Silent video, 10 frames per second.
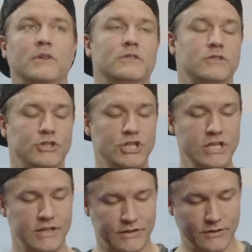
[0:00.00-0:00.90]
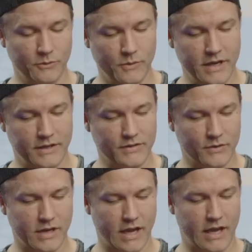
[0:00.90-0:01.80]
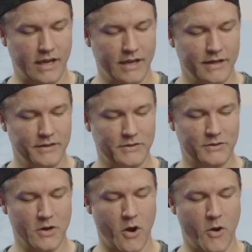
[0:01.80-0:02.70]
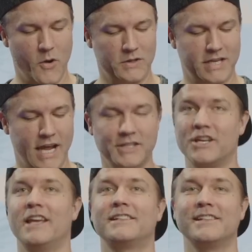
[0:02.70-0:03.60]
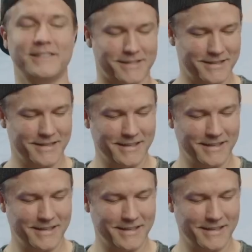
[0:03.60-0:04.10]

Jeez Louise. Okay, so 10 chases?